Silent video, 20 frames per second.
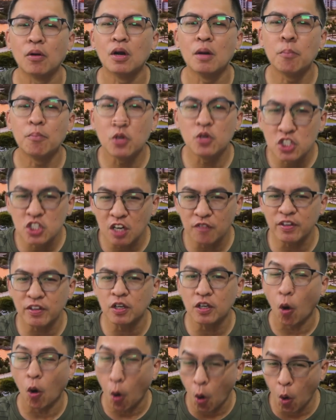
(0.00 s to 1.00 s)

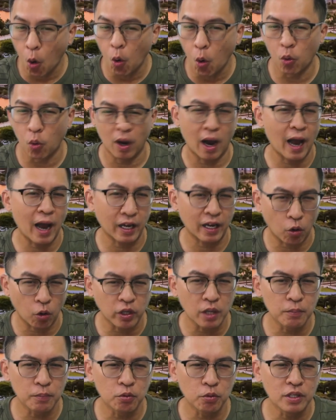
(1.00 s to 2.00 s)
preserving old
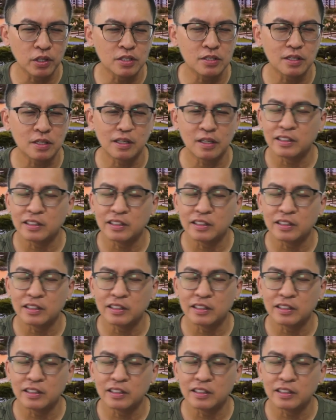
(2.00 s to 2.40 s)
iconic buildings